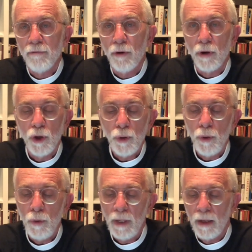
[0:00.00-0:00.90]
for
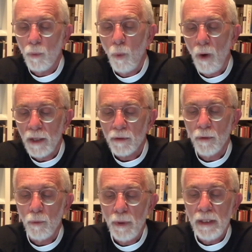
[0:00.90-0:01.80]
who and what
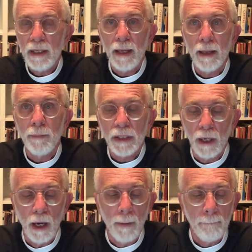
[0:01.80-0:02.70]
we can
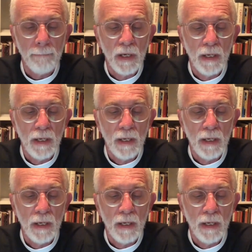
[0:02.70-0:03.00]
become